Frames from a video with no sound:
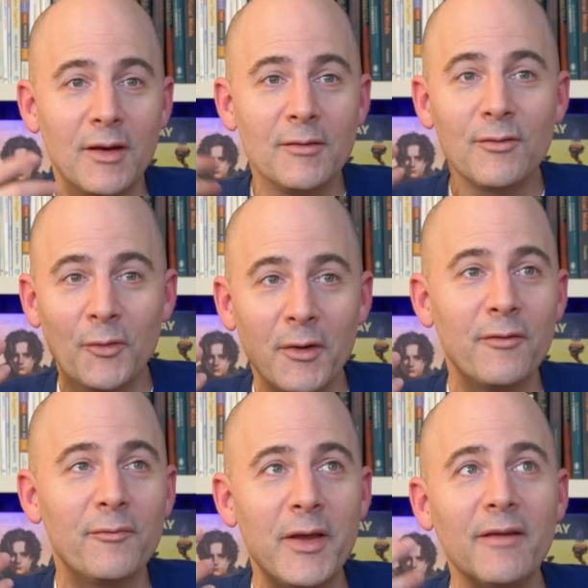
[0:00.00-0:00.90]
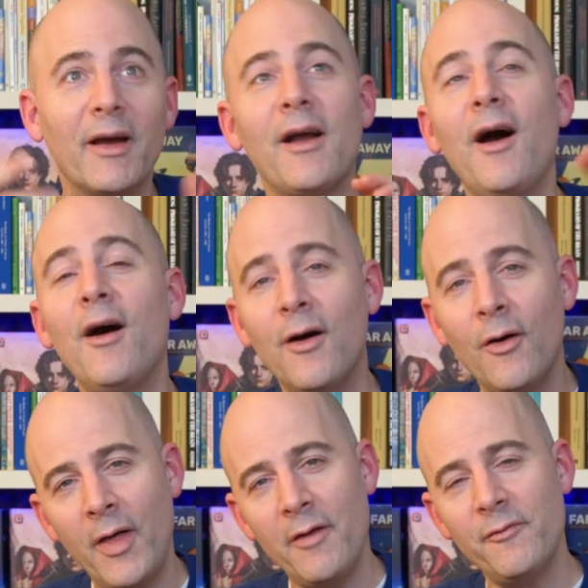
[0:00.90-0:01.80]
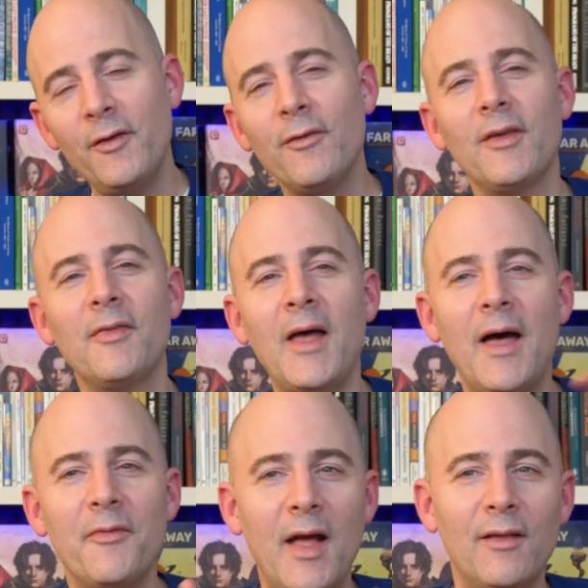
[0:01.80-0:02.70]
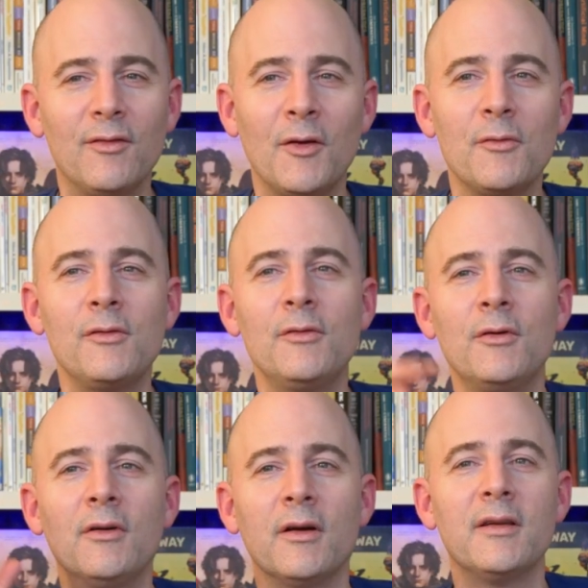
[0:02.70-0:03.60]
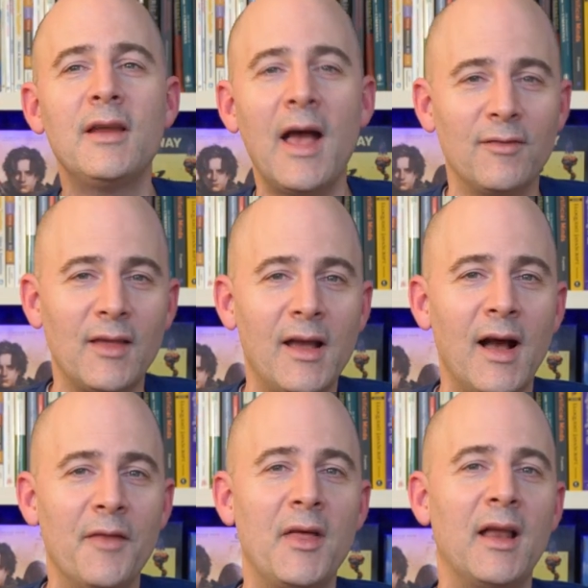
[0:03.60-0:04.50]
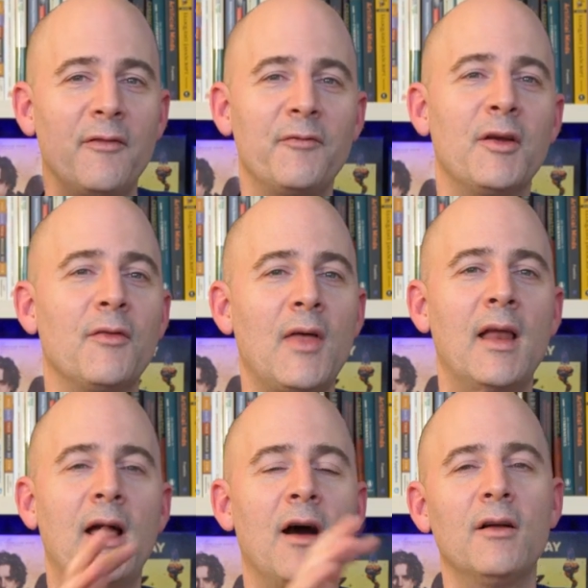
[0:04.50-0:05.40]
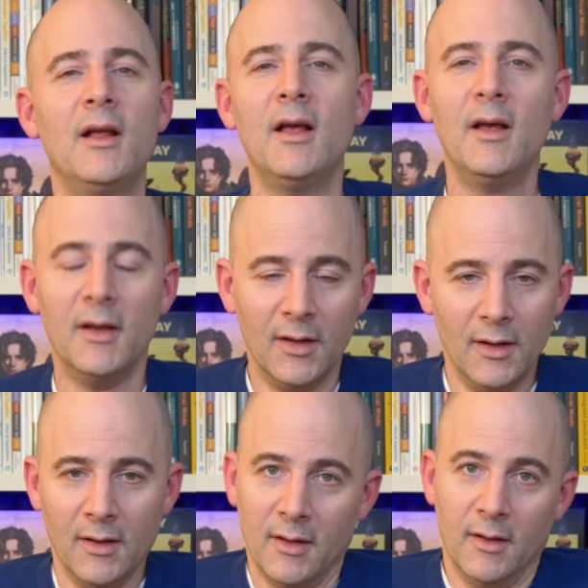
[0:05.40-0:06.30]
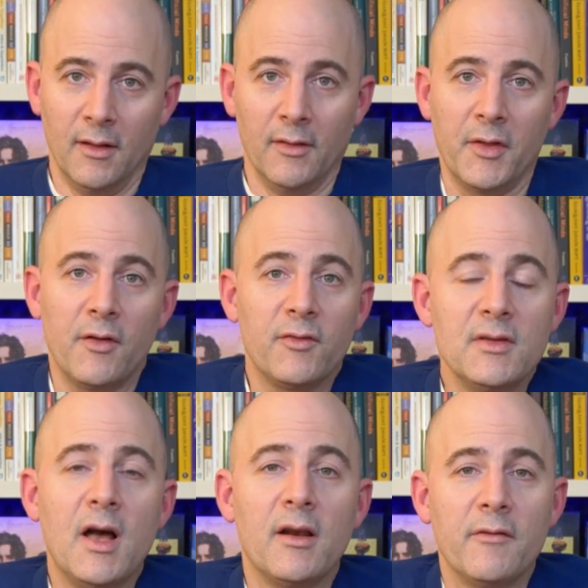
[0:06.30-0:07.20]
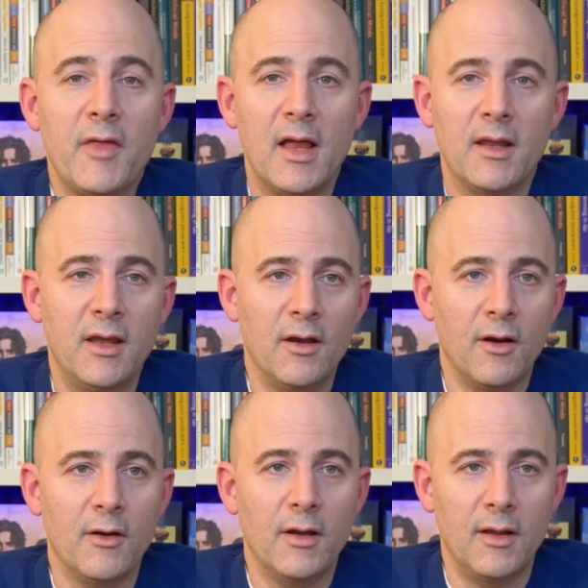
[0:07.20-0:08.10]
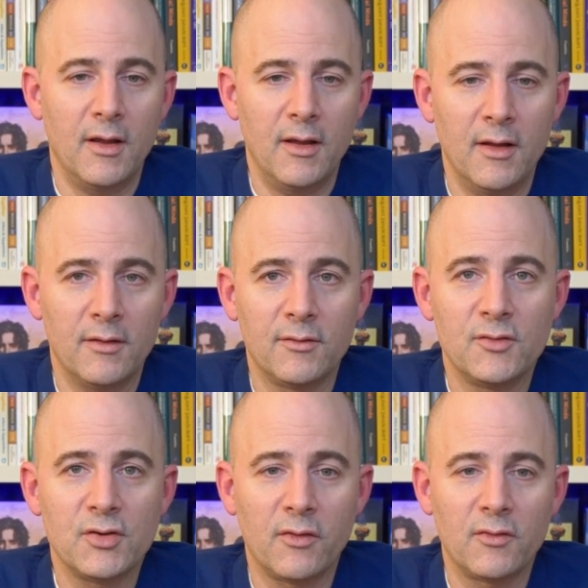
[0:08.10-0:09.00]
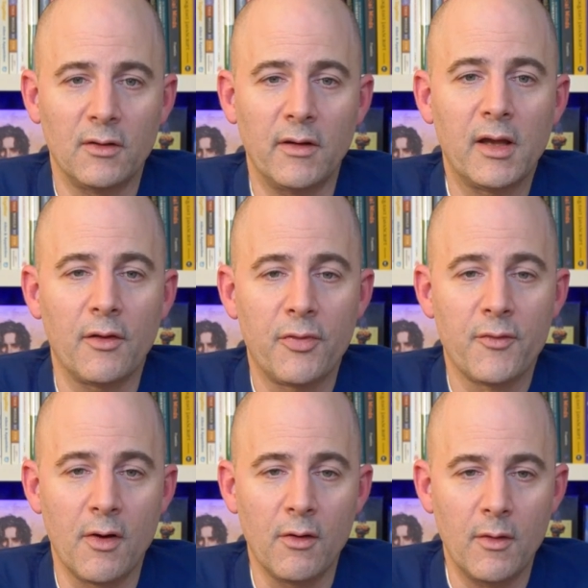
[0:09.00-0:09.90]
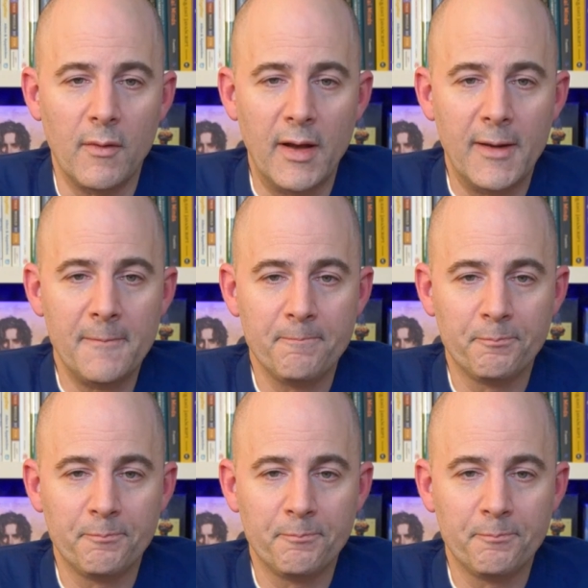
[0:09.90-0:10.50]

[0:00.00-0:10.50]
and sort of be like, oh, that fills in that. That's so cool. And yes, I got that. I figured that out. There's none of that here. It's just like a throwaway.